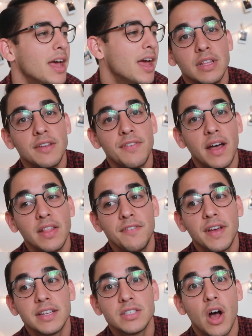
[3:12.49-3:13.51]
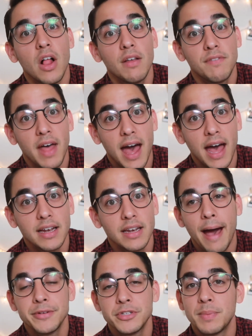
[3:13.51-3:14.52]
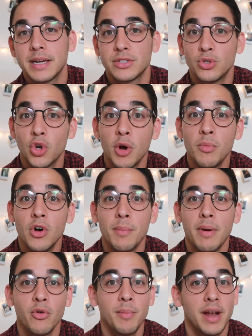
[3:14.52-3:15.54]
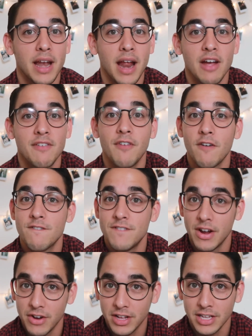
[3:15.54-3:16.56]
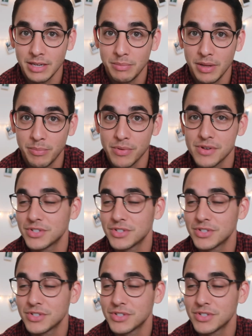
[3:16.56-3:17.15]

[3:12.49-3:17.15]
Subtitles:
Then they finally fixed all of that. House is back to normal and my roommate and I are very clean people.